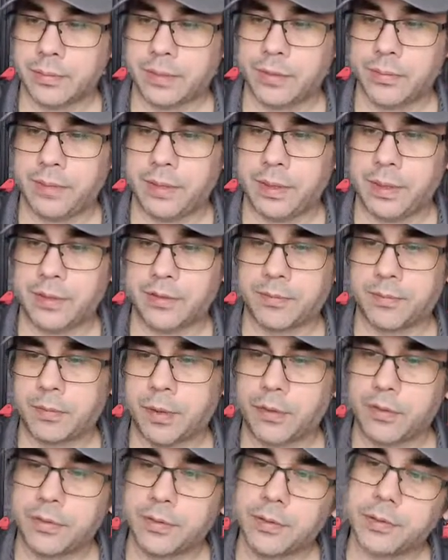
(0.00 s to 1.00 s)
Could be an
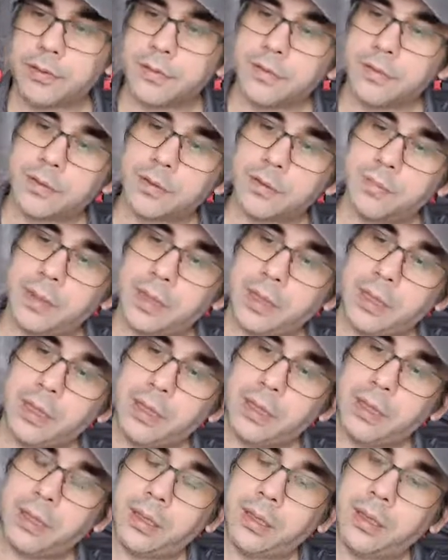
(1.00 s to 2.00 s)
explosive, could
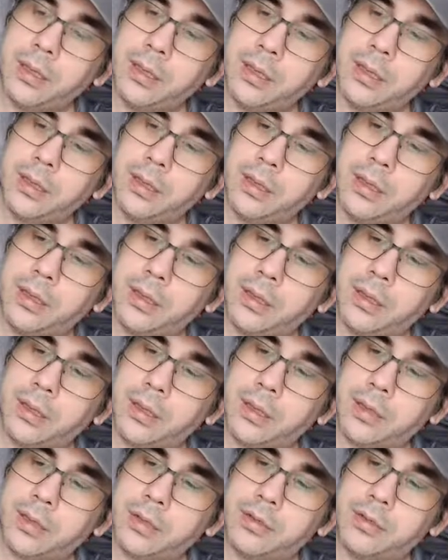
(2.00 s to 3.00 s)
be
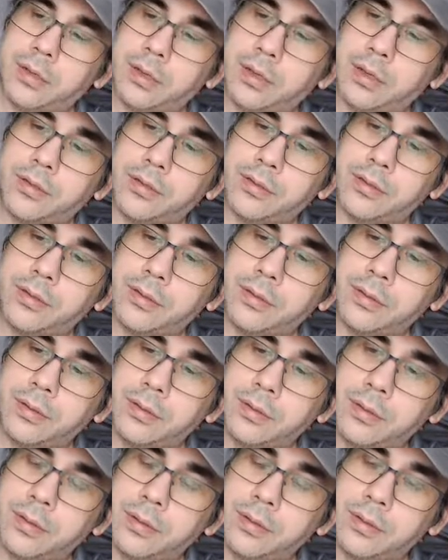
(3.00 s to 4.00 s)
just
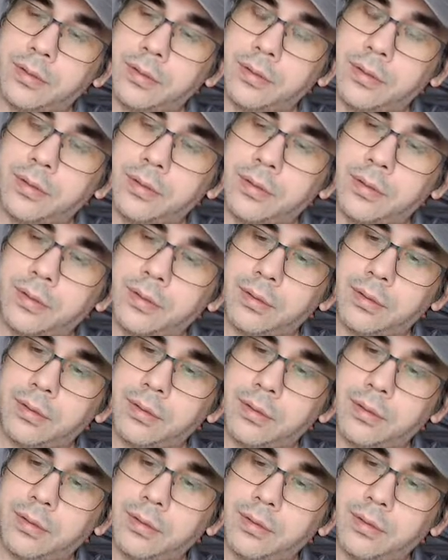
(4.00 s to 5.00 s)

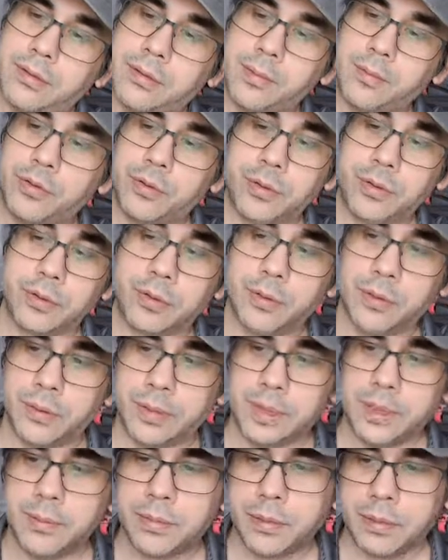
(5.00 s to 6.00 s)
some sort of
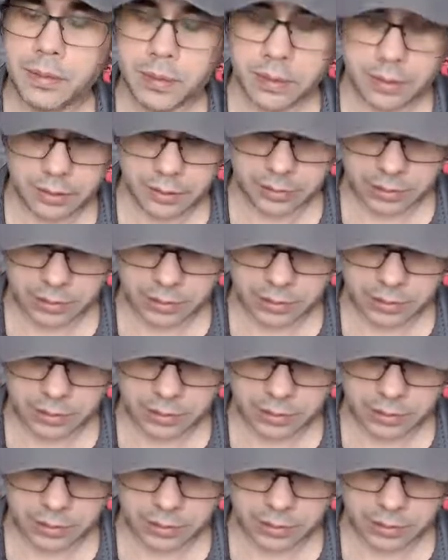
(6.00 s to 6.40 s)
greeble.